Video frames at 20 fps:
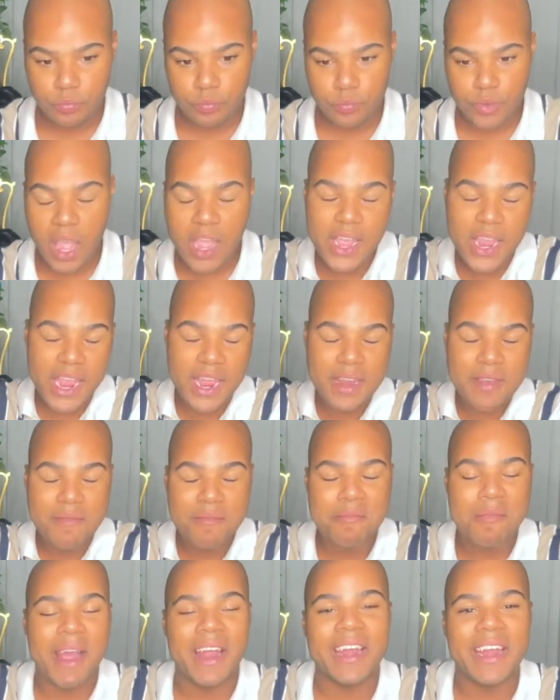again,
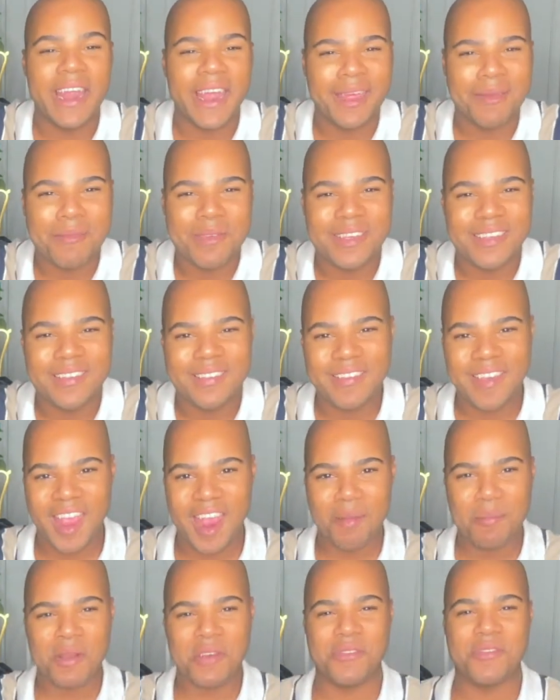my name is
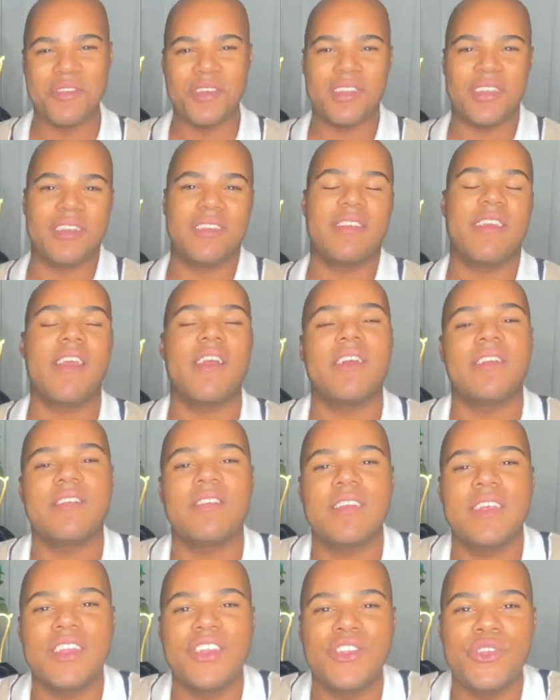Cameron Felix
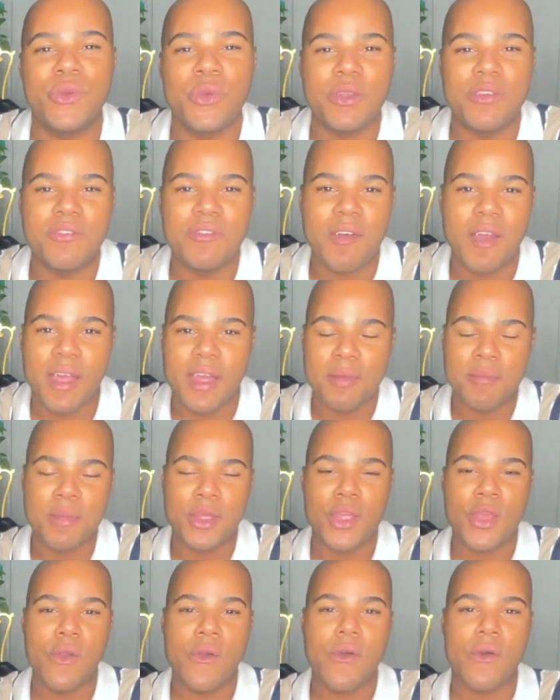Garrison. You can find
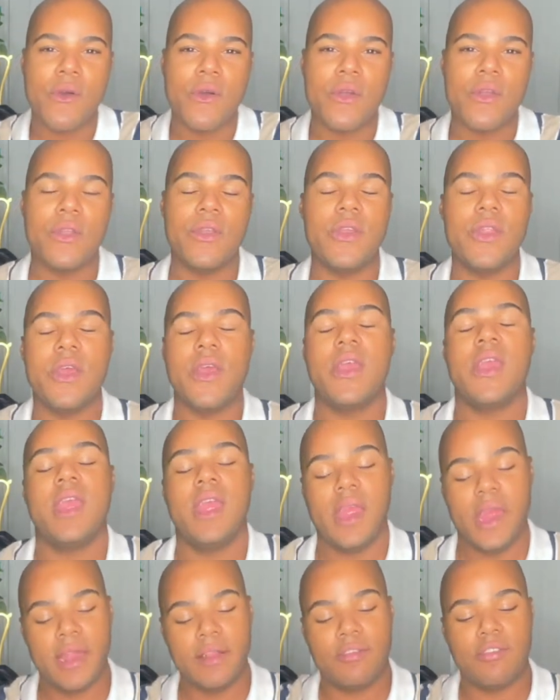me on
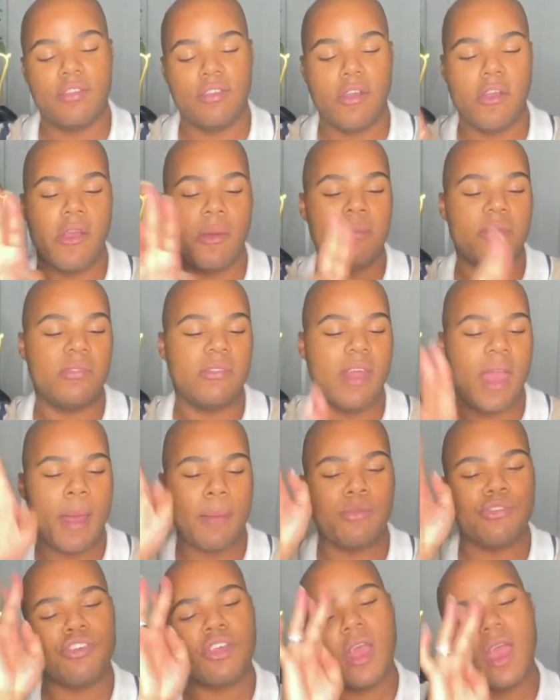Instagram,
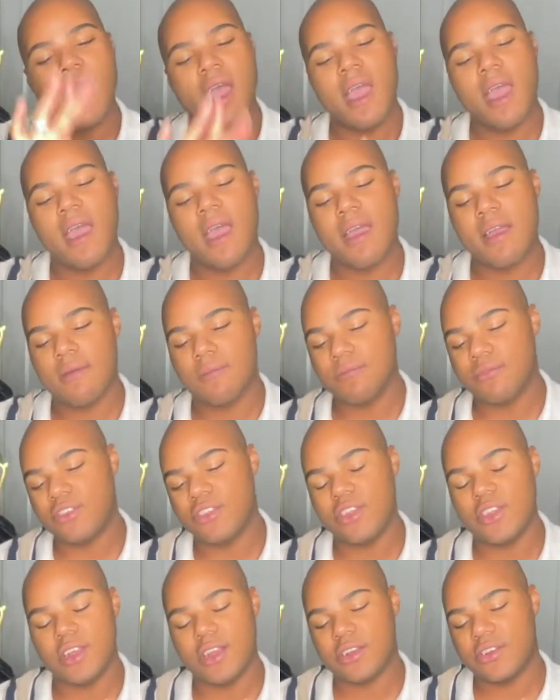Snapchat,
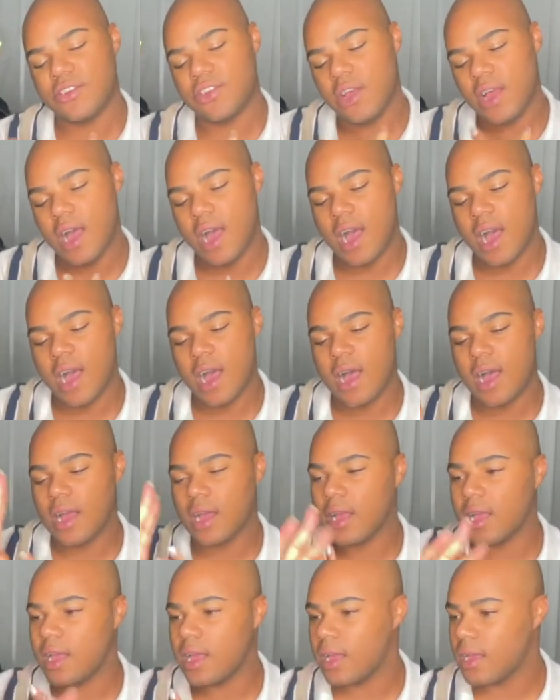TikTok,
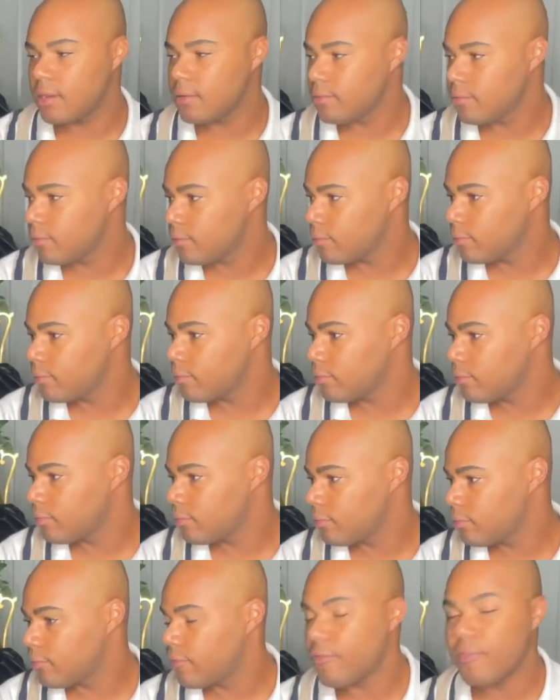
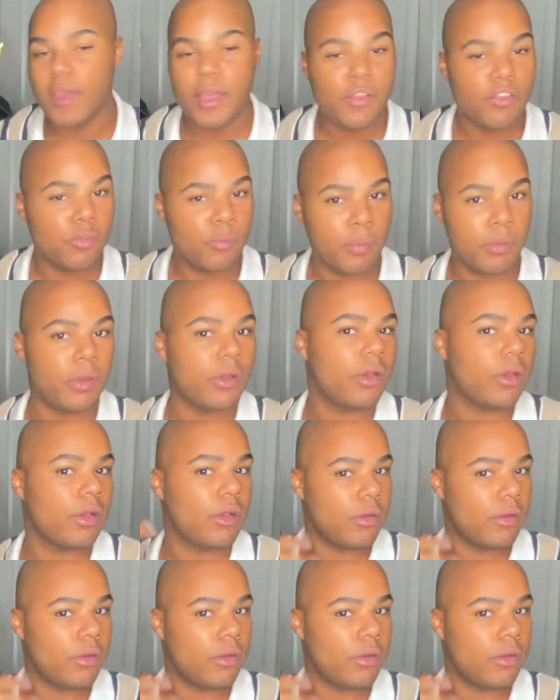Facebook,